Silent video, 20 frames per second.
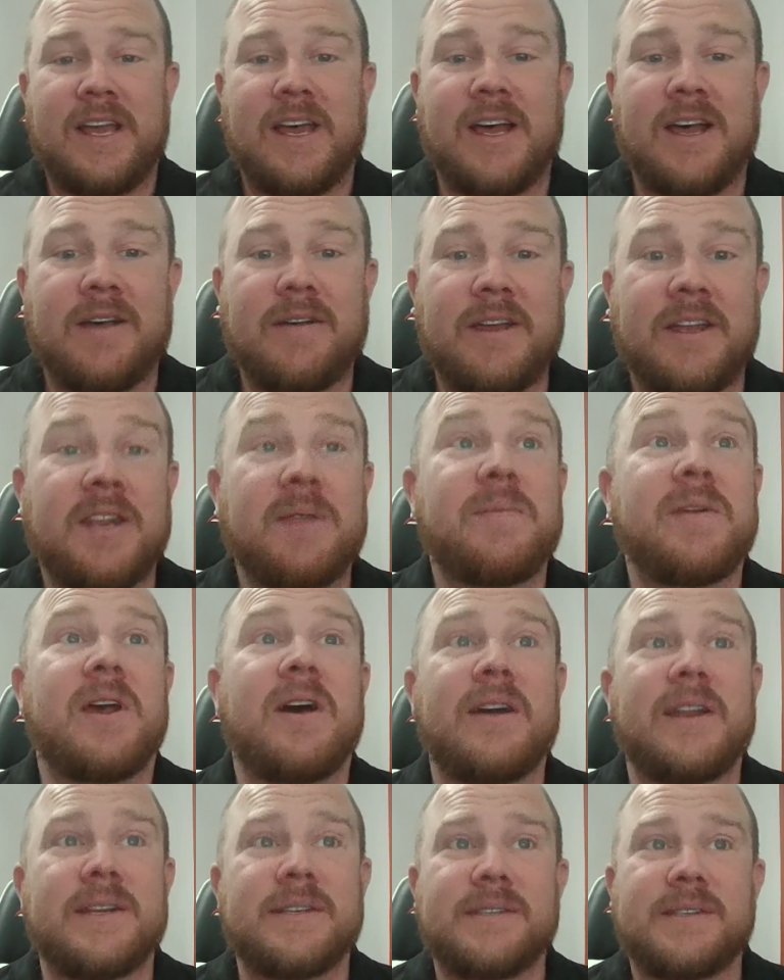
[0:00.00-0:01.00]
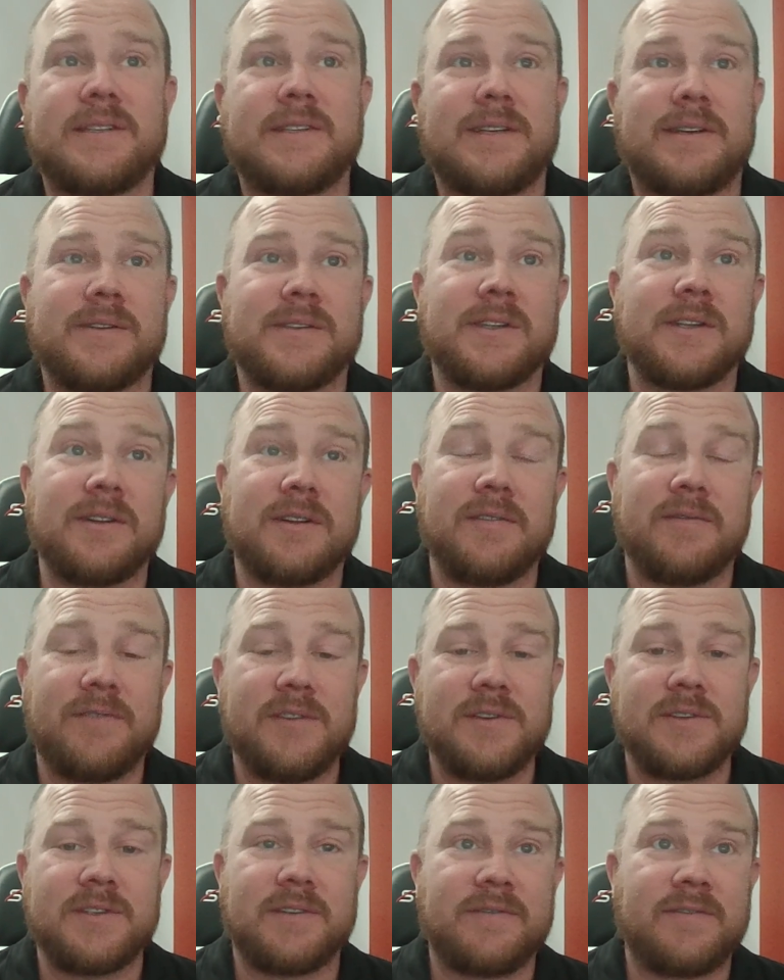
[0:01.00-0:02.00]
And to be honest, I was a little
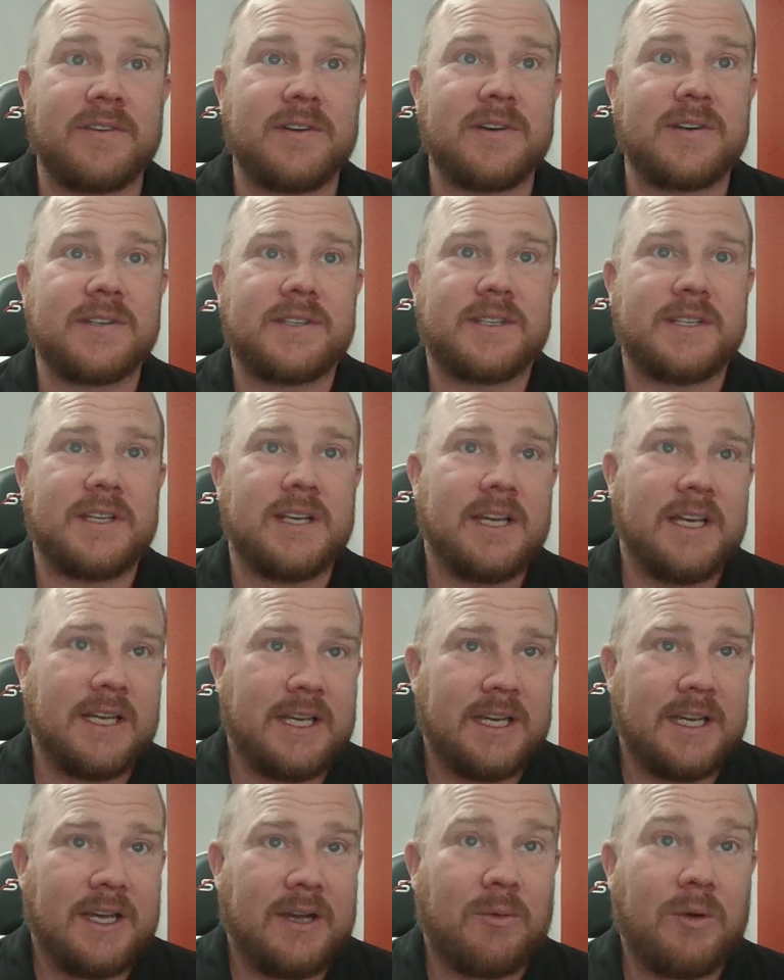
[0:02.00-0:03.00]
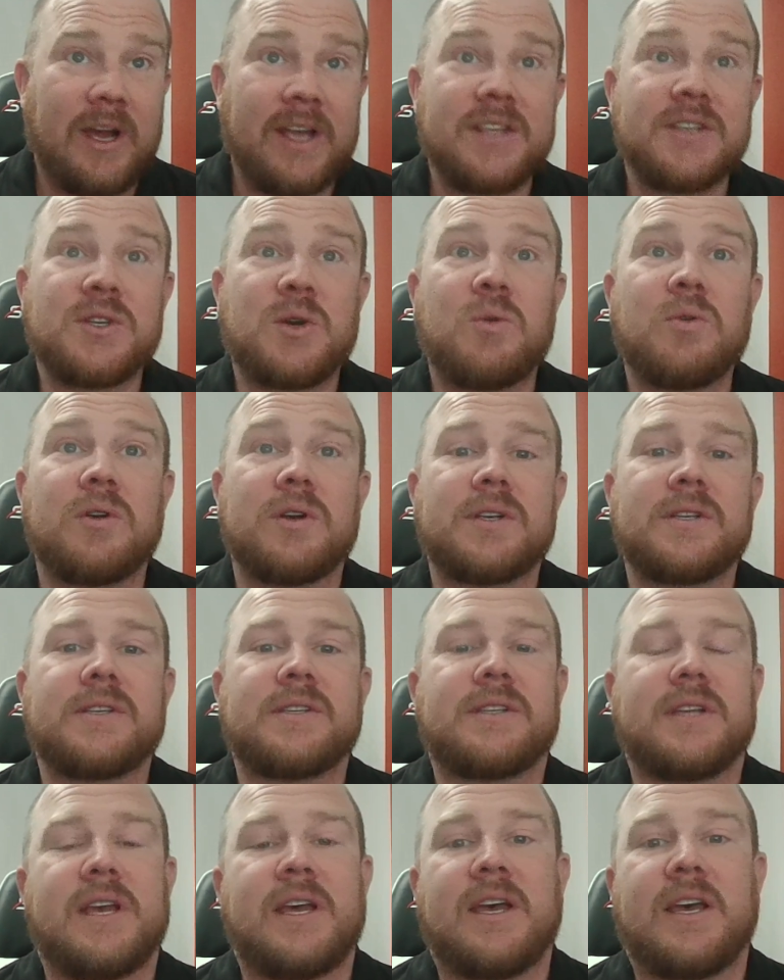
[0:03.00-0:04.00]
confused at first why this
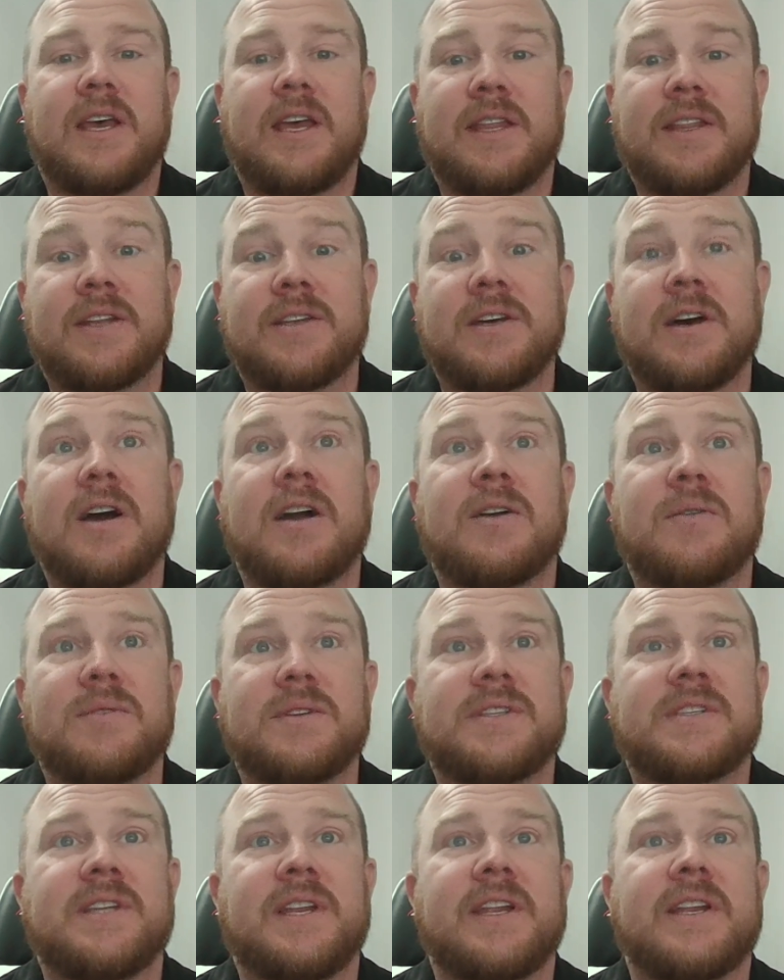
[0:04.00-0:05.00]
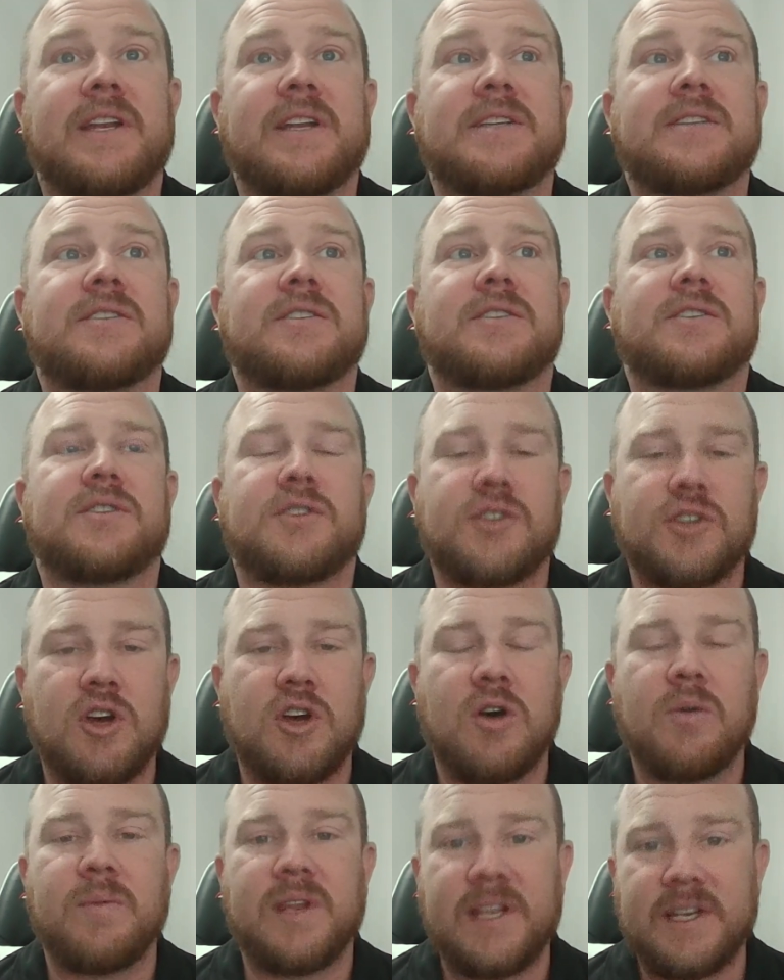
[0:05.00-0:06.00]
course and the doc was sending us to
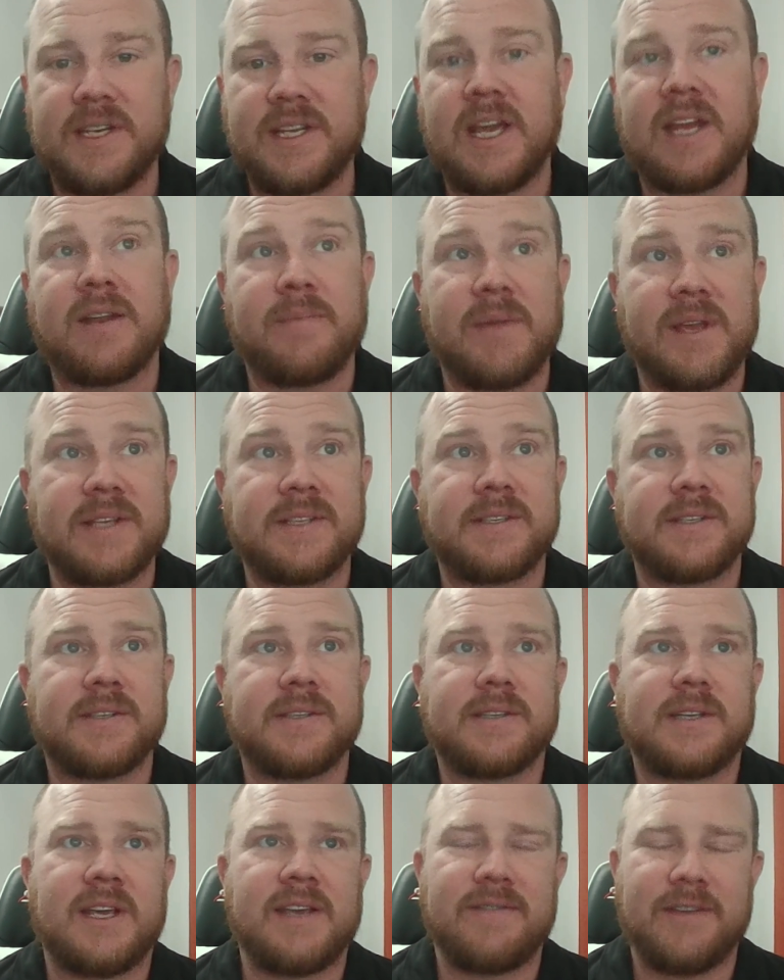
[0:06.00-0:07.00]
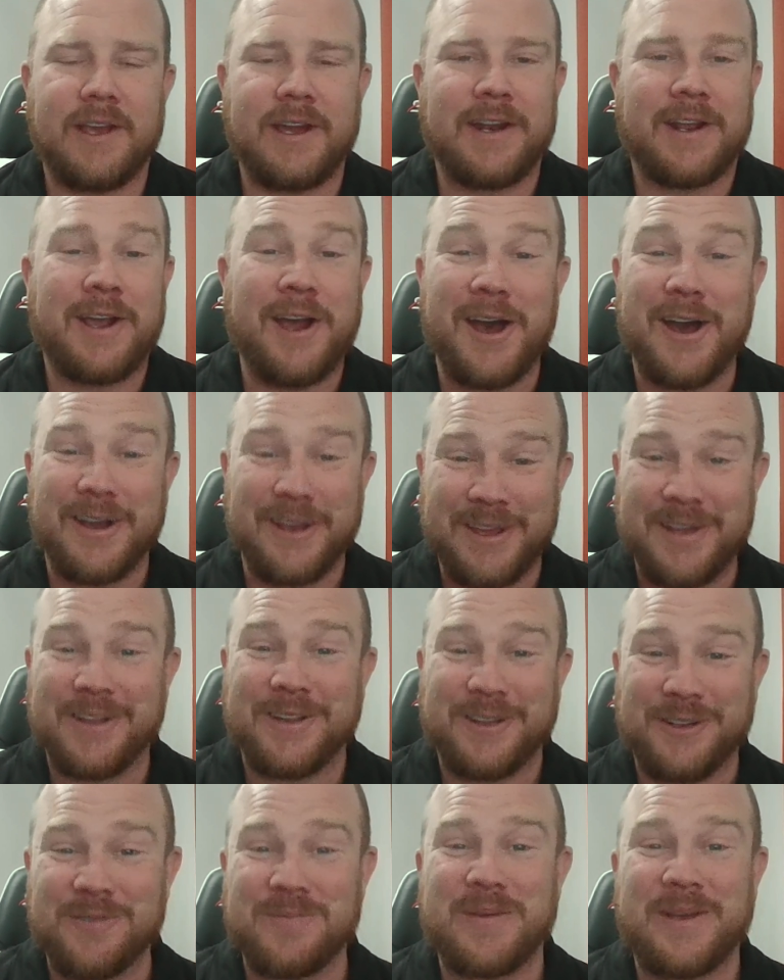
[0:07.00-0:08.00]
so many databases. I even got cocky
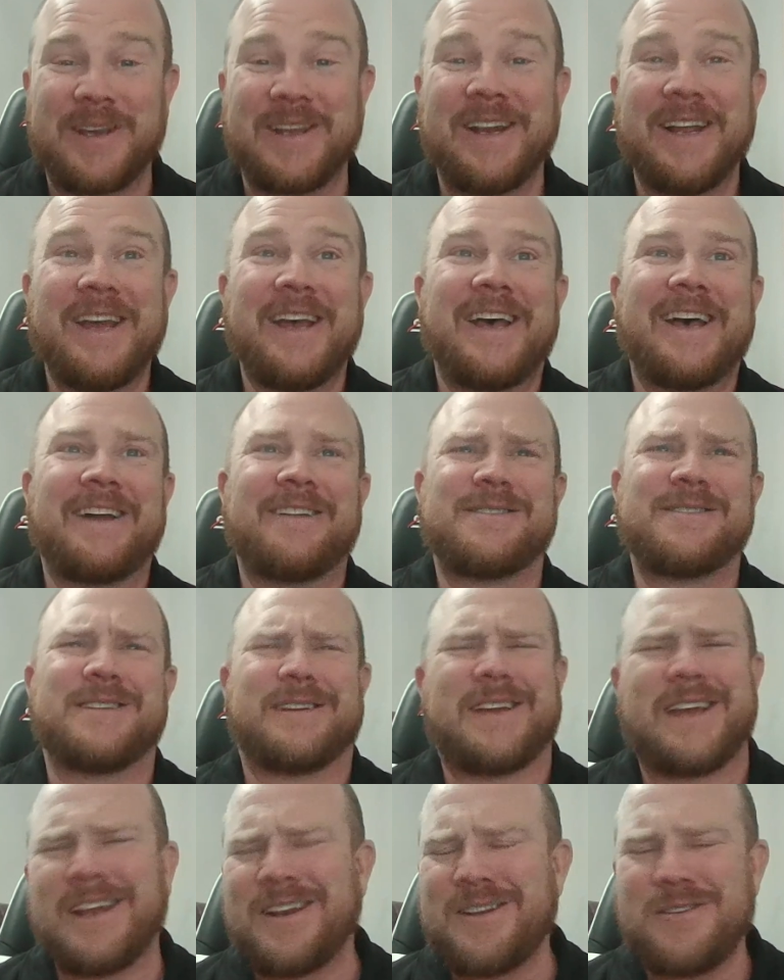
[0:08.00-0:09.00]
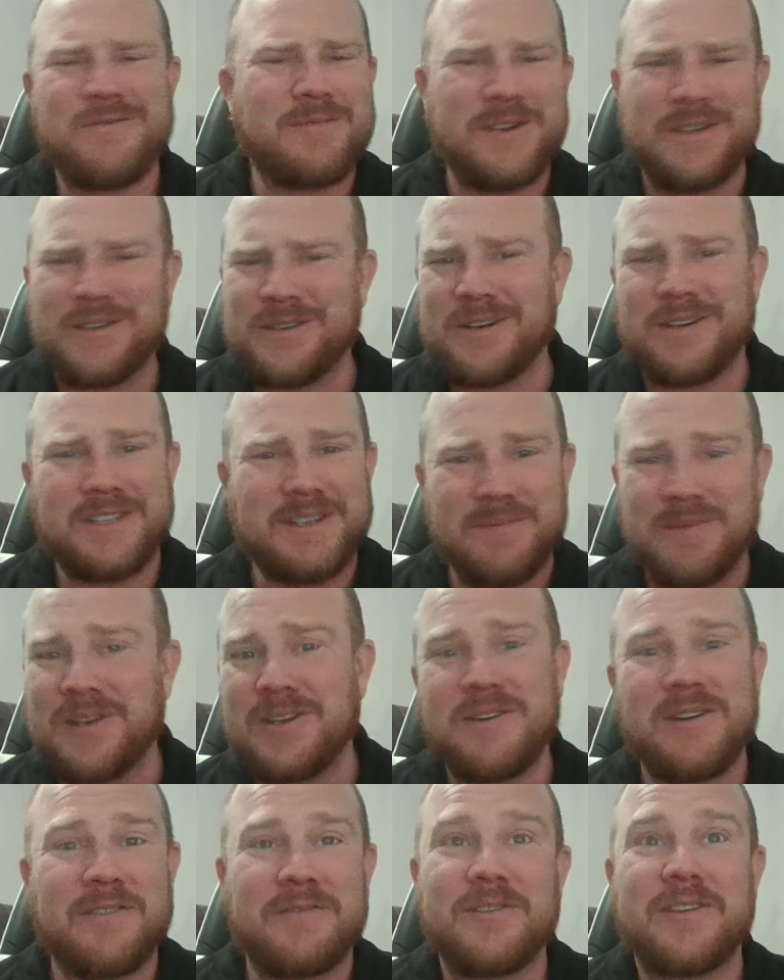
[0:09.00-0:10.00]
a little bit and I was like, I know research, I've been
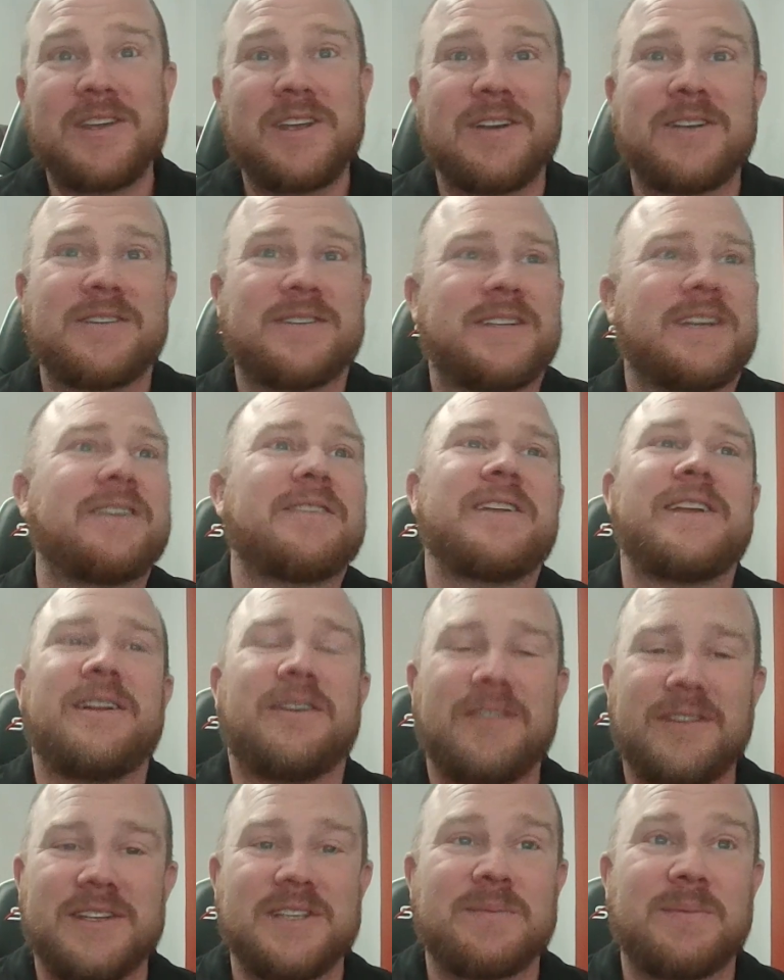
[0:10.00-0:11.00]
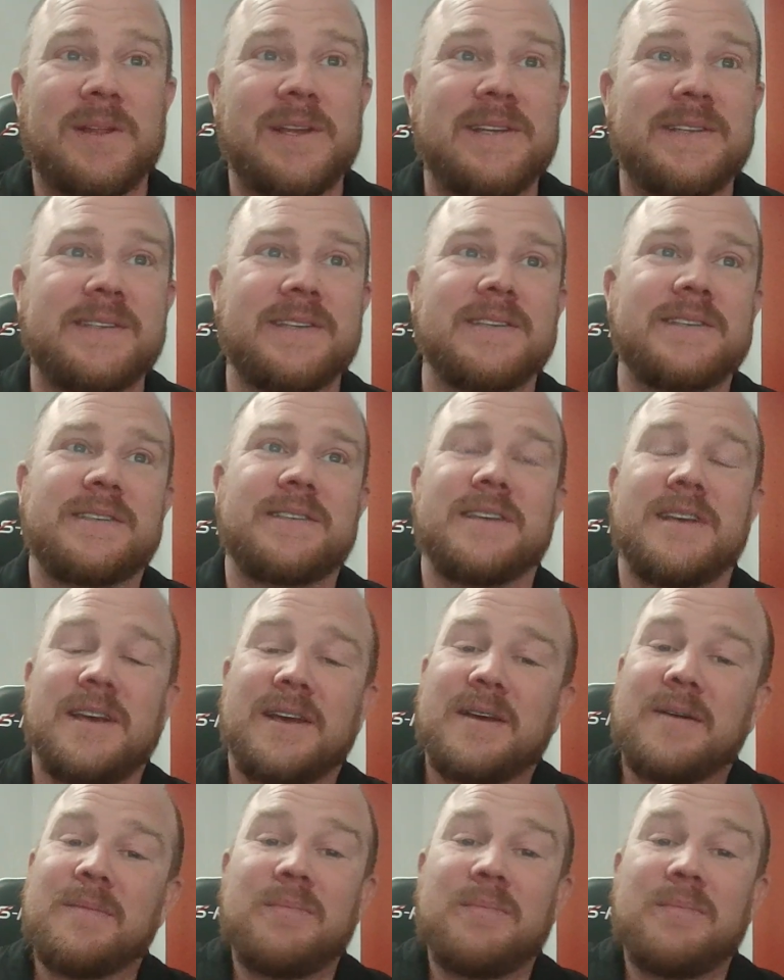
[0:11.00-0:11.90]
doing it for years. I don't need all these places.